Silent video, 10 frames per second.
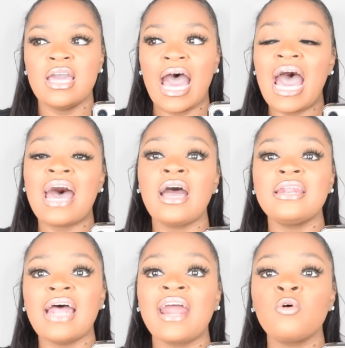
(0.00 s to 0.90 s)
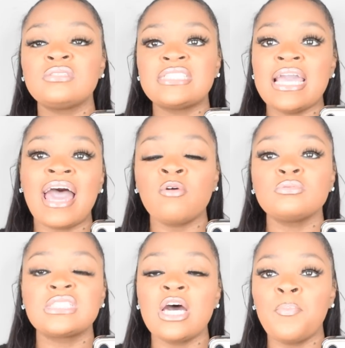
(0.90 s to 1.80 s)
I
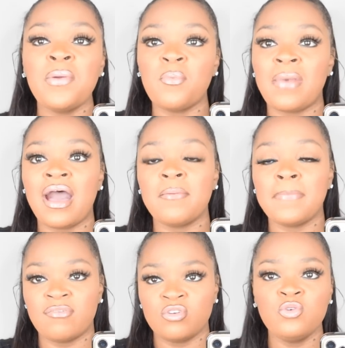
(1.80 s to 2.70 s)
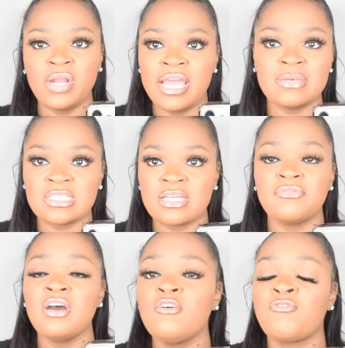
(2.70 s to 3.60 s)
don't tell people my real name and stuff
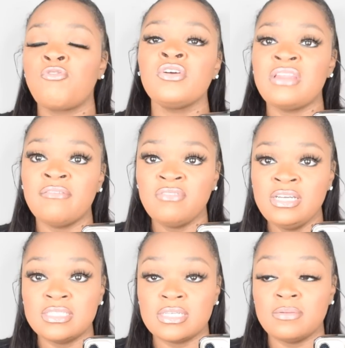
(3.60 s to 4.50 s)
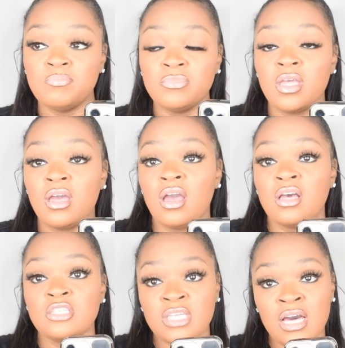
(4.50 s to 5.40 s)
for that reason.
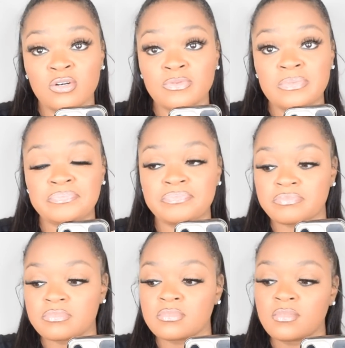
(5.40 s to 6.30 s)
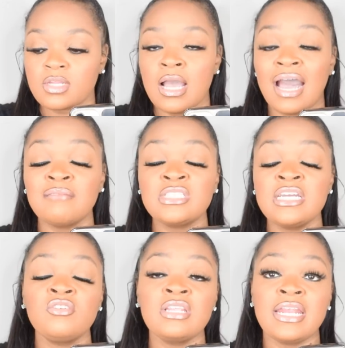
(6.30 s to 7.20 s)
So, I'm
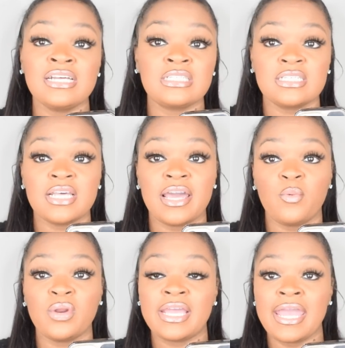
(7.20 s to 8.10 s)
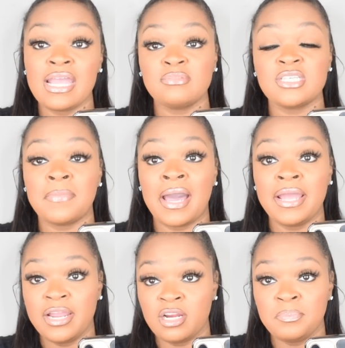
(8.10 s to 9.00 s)
saying all of that to say, when it came to my
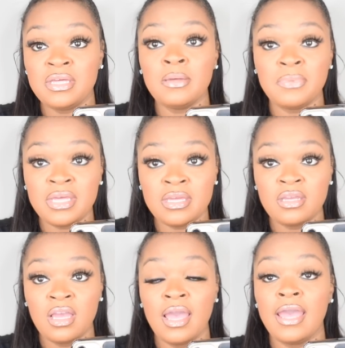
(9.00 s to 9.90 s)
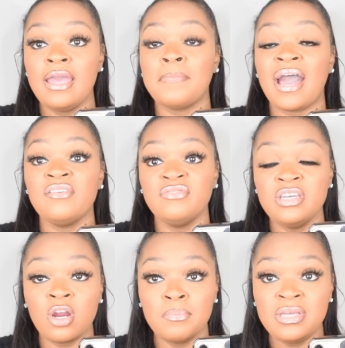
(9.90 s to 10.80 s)
AirBNB and my
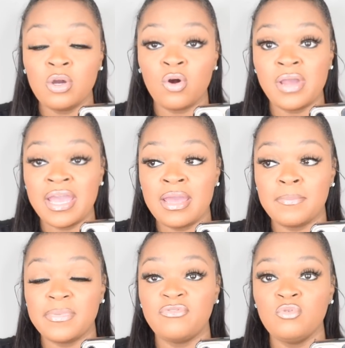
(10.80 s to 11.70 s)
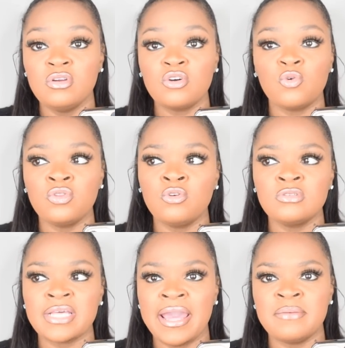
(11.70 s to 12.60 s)
VRBO app, if you look on
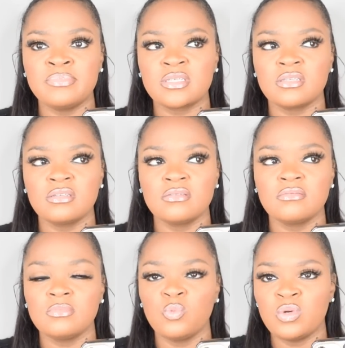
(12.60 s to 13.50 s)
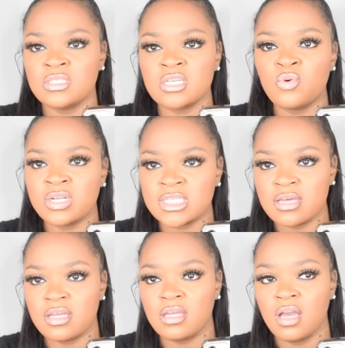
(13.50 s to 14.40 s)
those apps, what is it going to
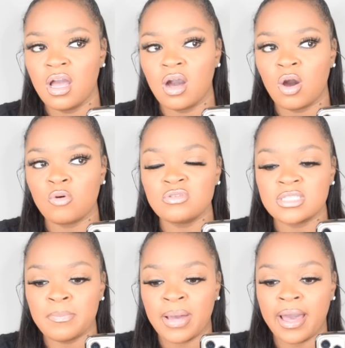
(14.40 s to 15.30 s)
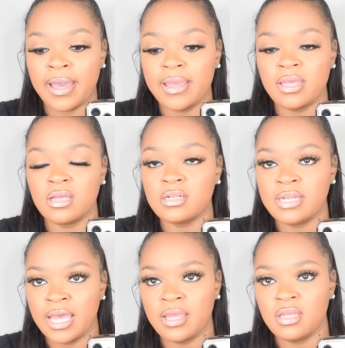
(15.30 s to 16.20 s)
say? Hosted by
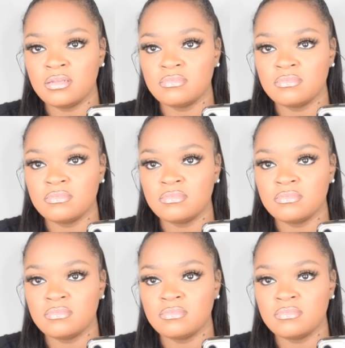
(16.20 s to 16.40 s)
Dai.